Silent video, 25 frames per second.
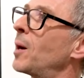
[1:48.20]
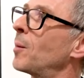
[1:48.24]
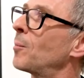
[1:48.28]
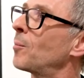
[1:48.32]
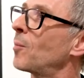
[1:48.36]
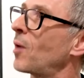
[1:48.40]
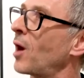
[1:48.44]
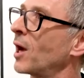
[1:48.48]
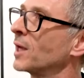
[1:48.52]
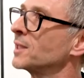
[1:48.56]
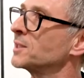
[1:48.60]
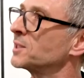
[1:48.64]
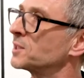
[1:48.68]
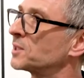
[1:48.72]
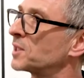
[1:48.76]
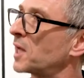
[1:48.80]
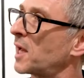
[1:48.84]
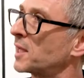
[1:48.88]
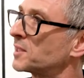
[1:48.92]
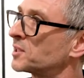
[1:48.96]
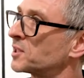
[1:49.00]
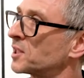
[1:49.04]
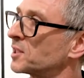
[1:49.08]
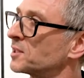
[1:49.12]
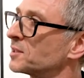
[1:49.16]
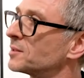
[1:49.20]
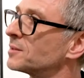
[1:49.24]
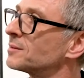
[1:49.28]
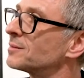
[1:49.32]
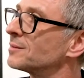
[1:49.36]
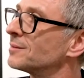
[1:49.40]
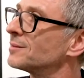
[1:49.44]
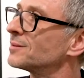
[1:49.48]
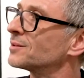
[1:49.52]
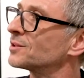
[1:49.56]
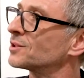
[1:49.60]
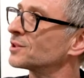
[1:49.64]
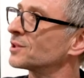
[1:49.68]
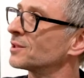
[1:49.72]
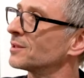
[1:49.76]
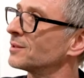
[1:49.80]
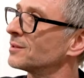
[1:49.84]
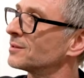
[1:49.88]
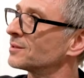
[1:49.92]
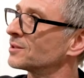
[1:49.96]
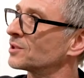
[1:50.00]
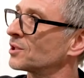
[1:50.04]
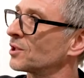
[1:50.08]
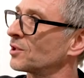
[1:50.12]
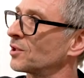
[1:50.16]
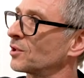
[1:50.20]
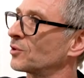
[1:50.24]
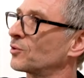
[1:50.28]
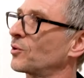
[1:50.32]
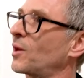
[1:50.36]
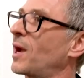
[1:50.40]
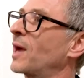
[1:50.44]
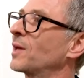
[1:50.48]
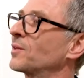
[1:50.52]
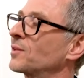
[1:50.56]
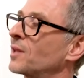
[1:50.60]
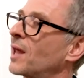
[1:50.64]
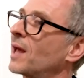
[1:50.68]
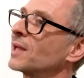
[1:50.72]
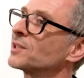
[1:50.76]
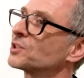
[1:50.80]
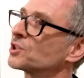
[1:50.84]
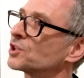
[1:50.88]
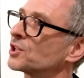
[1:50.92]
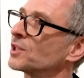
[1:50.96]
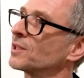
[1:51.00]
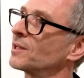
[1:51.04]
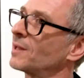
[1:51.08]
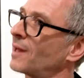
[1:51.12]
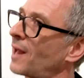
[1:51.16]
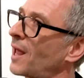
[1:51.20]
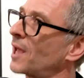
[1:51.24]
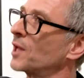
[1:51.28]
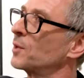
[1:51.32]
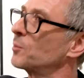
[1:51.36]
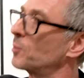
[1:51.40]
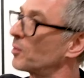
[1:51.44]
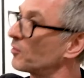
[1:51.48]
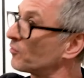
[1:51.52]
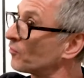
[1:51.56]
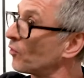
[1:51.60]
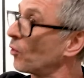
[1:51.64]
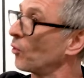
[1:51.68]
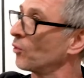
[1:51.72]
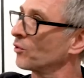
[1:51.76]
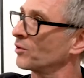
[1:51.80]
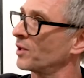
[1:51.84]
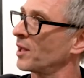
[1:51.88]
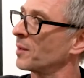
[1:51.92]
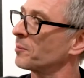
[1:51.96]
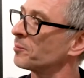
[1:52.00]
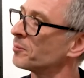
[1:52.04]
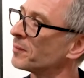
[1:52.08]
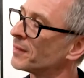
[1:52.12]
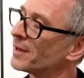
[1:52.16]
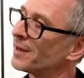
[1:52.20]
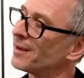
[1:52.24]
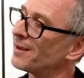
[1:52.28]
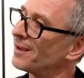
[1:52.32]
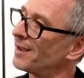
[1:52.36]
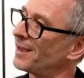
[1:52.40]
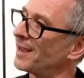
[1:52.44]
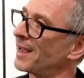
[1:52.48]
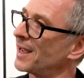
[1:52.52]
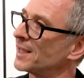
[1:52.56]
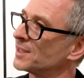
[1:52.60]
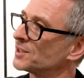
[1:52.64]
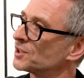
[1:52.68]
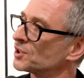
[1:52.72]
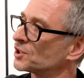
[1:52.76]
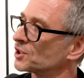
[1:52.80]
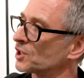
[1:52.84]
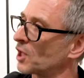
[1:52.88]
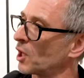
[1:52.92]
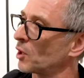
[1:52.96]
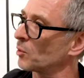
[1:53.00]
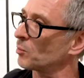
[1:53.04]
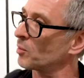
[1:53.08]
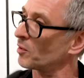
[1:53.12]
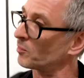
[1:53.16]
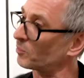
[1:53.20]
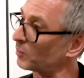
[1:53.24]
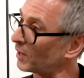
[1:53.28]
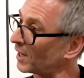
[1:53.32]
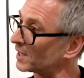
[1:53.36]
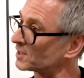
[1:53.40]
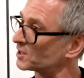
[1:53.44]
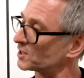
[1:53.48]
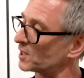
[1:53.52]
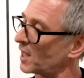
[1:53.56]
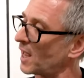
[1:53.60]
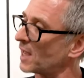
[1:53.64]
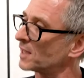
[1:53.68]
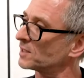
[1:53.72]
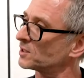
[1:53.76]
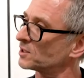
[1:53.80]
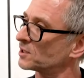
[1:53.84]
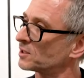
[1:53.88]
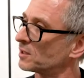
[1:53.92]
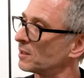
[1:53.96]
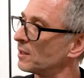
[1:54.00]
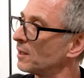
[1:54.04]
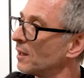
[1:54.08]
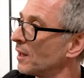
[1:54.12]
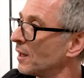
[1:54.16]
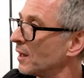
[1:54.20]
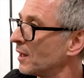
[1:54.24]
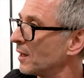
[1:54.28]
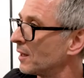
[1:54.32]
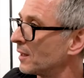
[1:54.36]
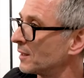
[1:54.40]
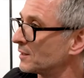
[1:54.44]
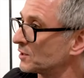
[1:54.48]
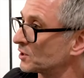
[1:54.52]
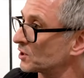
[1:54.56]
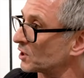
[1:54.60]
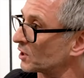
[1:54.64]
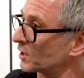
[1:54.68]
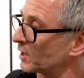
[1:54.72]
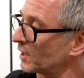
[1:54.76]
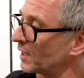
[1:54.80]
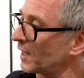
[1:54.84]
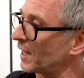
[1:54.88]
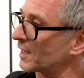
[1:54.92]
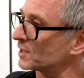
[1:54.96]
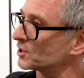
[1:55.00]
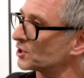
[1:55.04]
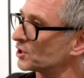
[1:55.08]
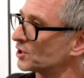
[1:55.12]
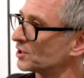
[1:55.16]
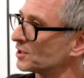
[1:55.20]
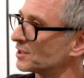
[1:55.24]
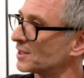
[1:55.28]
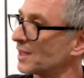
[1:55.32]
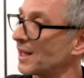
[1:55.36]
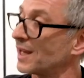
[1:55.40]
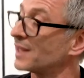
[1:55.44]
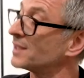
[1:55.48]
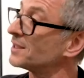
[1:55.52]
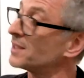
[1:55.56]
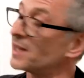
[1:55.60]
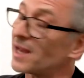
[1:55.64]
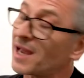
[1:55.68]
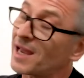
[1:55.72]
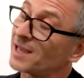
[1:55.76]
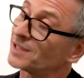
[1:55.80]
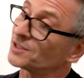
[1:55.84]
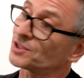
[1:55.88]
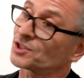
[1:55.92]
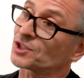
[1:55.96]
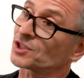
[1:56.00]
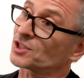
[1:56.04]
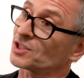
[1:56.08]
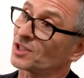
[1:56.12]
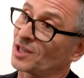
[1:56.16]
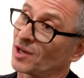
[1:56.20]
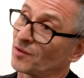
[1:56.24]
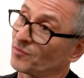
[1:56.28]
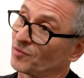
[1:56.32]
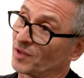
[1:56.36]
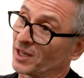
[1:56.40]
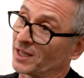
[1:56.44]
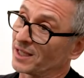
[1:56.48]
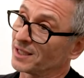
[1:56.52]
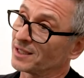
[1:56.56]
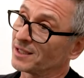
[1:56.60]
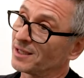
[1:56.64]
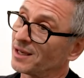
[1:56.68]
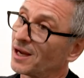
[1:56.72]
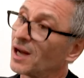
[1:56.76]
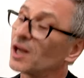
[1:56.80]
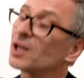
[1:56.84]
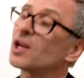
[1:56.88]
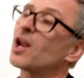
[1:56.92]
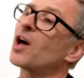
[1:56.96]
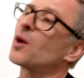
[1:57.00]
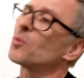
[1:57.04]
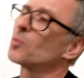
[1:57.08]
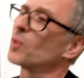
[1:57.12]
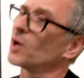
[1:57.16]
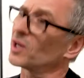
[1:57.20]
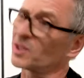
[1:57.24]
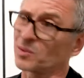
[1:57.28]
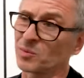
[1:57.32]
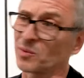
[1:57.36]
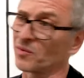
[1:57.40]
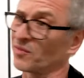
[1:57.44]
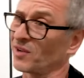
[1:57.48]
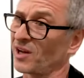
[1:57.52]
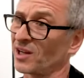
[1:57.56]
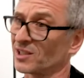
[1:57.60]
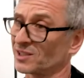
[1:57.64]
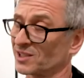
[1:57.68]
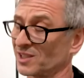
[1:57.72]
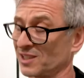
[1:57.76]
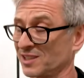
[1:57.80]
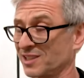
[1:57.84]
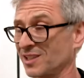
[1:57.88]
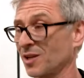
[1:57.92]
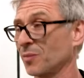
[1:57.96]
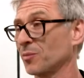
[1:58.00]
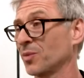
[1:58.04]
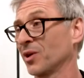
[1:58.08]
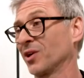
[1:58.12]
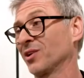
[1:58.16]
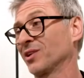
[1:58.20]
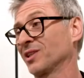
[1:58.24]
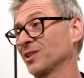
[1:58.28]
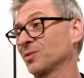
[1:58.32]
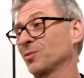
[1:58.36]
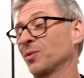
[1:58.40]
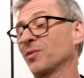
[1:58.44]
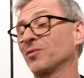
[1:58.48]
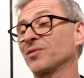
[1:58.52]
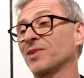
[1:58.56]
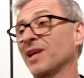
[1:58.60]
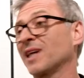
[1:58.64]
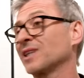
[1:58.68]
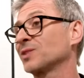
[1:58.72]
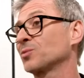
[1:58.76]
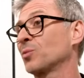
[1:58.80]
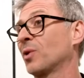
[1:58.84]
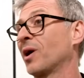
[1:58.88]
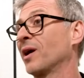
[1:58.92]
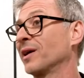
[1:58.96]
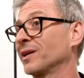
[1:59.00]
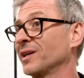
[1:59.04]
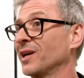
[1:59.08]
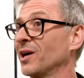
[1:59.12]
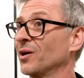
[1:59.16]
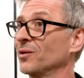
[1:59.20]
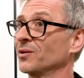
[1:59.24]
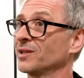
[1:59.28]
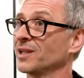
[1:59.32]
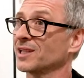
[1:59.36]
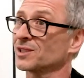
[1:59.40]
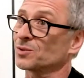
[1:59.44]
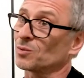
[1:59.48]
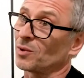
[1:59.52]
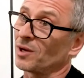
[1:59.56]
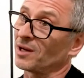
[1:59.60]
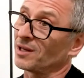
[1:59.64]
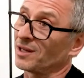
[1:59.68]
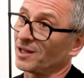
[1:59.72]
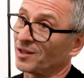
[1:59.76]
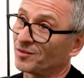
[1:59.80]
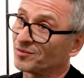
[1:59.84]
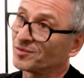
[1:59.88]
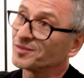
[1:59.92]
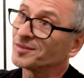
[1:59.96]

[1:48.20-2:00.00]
I'm indebted to the ground that she laid before them. And so we place that into collections, and it's just lovely. I like working with artists, I'll be honest with you. That's what I know and that's what I love.